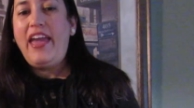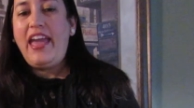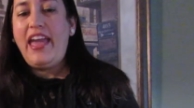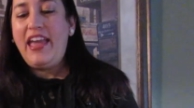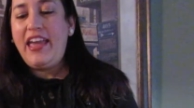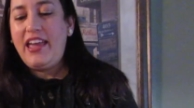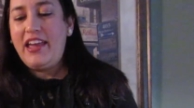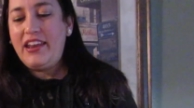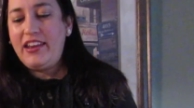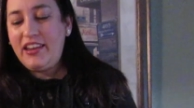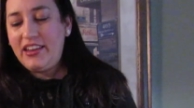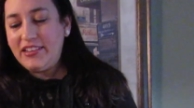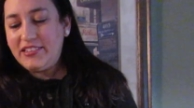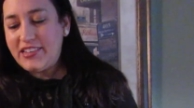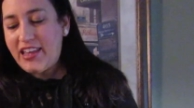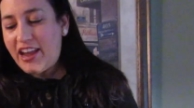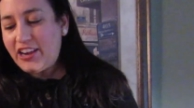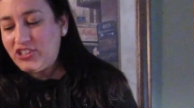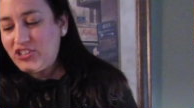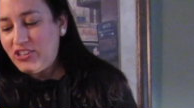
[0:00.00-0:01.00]
And it's
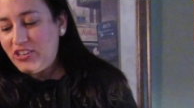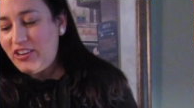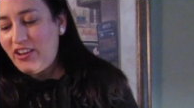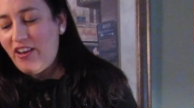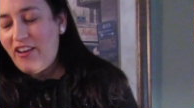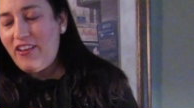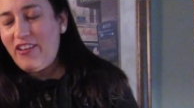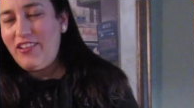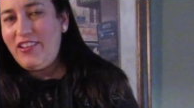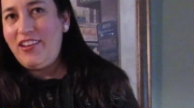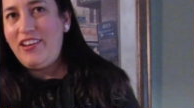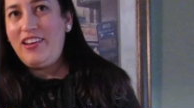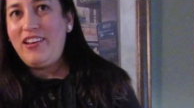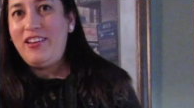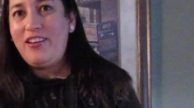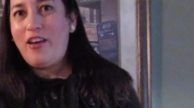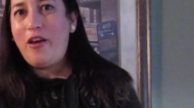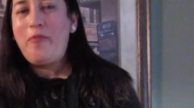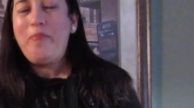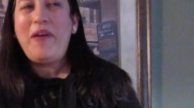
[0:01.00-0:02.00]
actually on
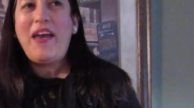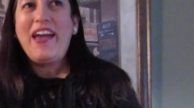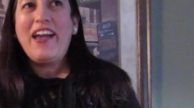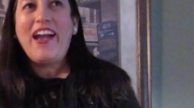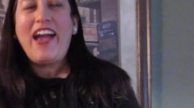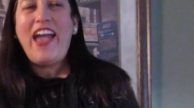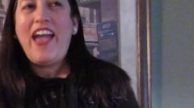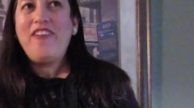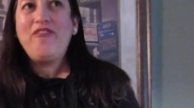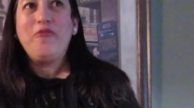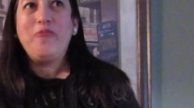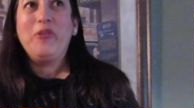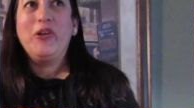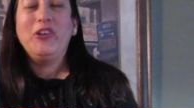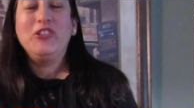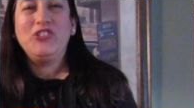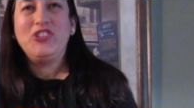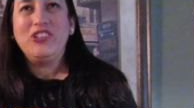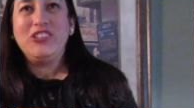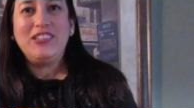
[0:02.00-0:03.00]
an, a bag I haven't
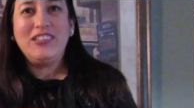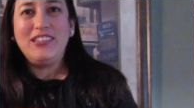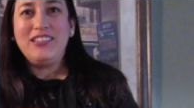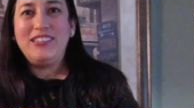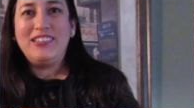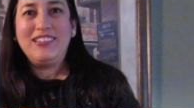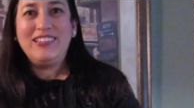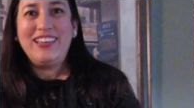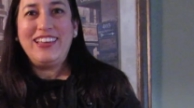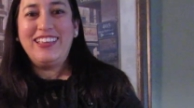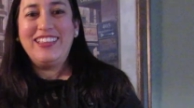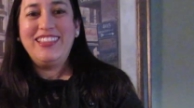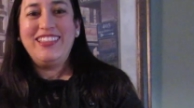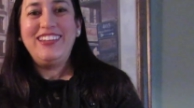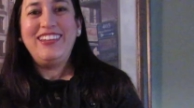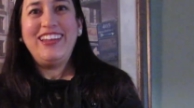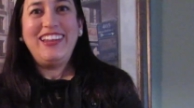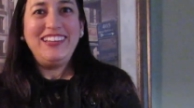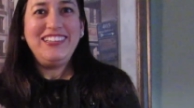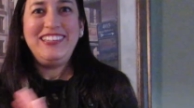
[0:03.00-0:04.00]
purchased since like the
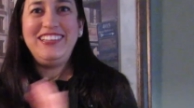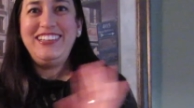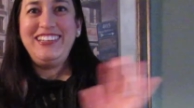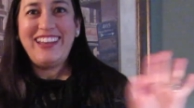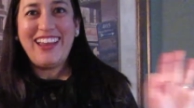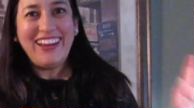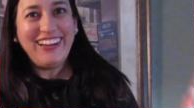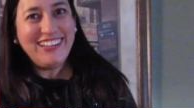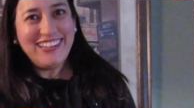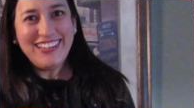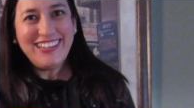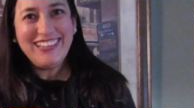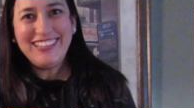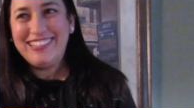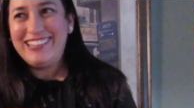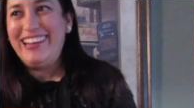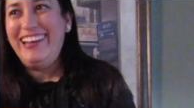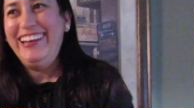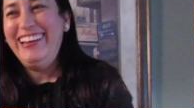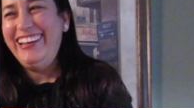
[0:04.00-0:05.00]

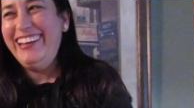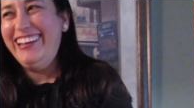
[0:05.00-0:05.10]
1990s.